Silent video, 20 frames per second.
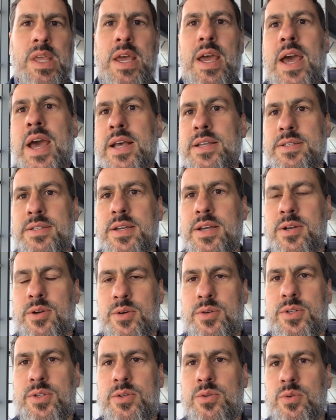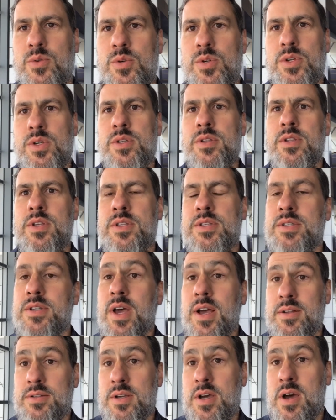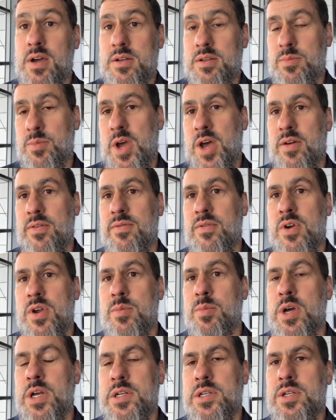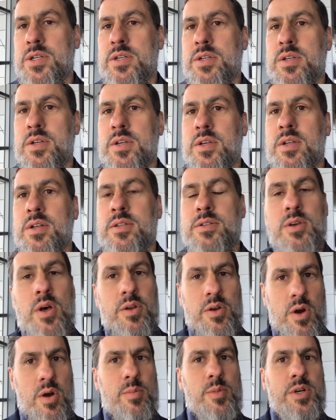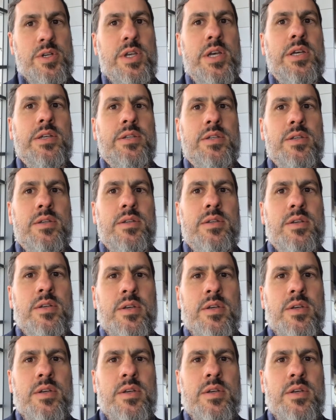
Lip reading: asset or solution that's not talked about very much. It's called Arbortext.